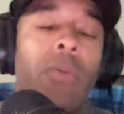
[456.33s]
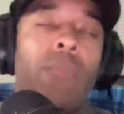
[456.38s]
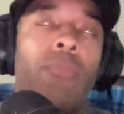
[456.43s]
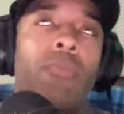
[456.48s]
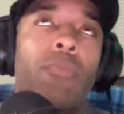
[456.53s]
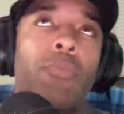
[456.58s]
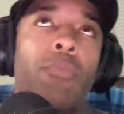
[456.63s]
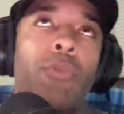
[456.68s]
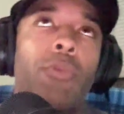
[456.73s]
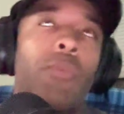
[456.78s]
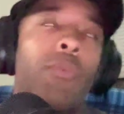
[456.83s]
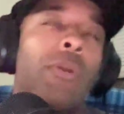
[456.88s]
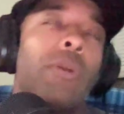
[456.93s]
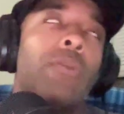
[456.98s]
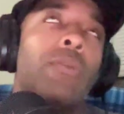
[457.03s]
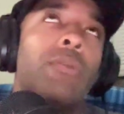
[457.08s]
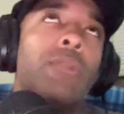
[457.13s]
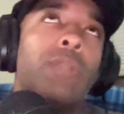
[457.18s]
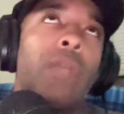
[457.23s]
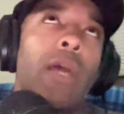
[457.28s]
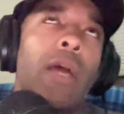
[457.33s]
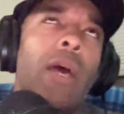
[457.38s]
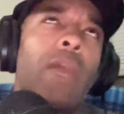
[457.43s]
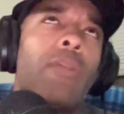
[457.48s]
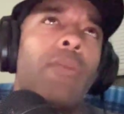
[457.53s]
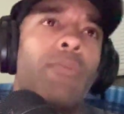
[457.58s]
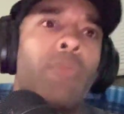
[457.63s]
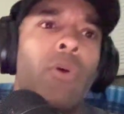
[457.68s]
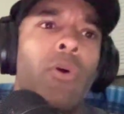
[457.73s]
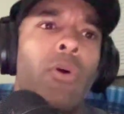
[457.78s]
Move. They they had
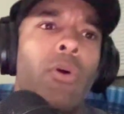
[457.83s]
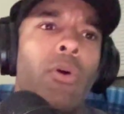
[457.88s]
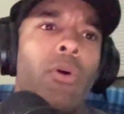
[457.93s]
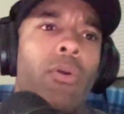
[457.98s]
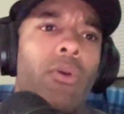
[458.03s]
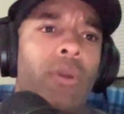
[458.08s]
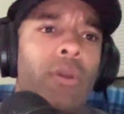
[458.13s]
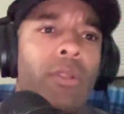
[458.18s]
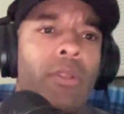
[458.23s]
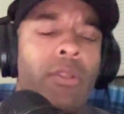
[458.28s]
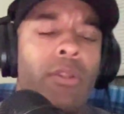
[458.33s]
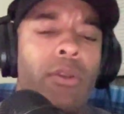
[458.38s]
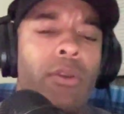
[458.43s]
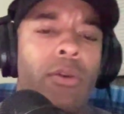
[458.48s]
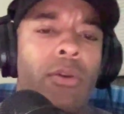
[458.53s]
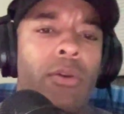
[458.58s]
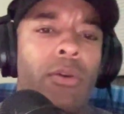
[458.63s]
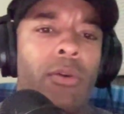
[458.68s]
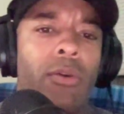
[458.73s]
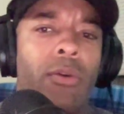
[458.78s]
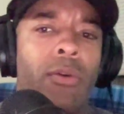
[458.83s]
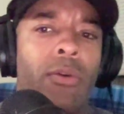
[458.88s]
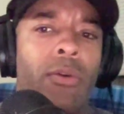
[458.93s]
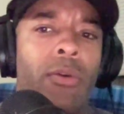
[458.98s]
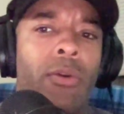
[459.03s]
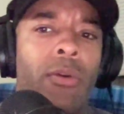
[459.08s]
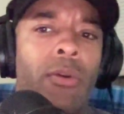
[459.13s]
the ball in their.